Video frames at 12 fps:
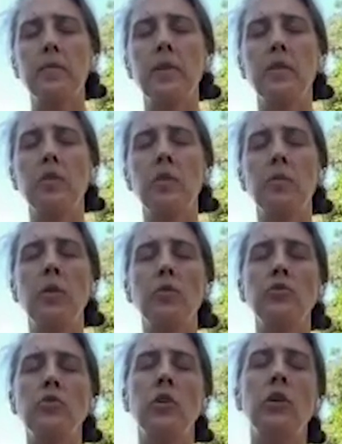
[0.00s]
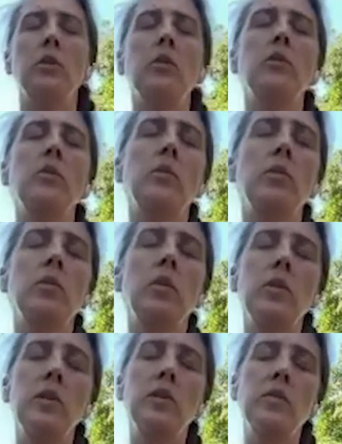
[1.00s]
this emotion
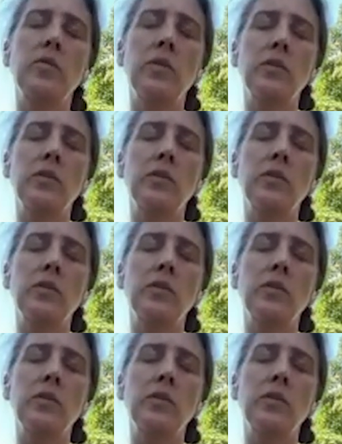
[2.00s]
or this